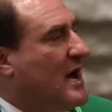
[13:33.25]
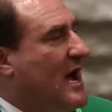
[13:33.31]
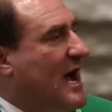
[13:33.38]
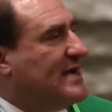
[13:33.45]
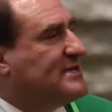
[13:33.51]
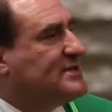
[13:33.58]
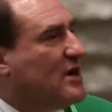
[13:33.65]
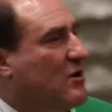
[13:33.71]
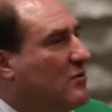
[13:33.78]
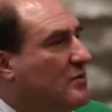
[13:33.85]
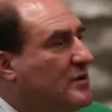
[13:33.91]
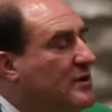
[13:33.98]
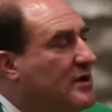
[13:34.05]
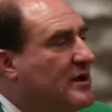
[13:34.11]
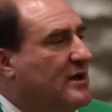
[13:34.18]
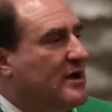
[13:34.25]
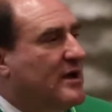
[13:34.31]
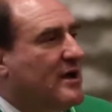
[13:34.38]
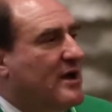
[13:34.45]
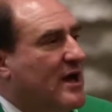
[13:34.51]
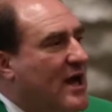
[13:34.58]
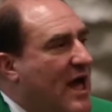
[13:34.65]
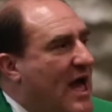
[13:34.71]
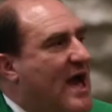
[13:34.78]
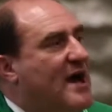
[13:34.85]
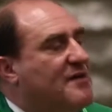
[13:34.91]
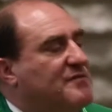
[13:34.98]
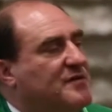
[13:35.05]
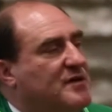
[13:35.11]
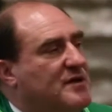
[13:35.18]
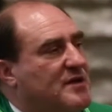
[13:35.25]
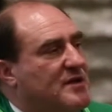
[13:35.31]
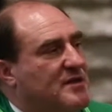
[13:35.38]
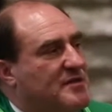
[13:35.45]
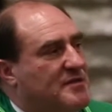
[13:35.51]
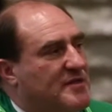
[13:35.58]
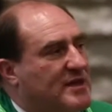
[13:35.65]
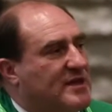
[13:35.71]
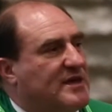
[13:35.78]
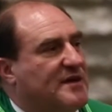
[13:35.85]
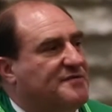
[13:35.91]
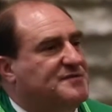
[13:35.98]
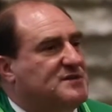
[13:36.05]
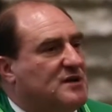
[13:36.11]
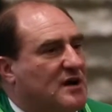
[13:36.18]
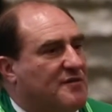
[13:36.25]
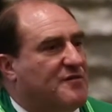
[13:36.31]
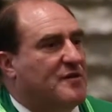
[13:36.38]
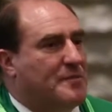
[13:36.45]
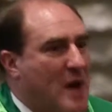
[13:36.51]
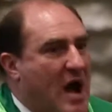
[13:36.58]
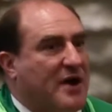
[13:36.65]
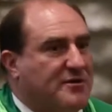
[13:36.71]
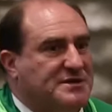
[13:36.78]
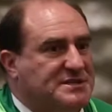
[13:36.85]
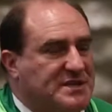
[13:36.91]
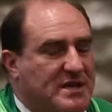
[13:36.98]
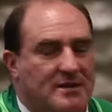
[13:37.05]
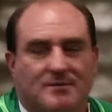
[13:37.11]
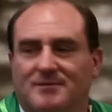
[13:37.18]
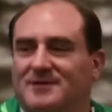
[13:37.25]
I don't have the gift of hypocrisy.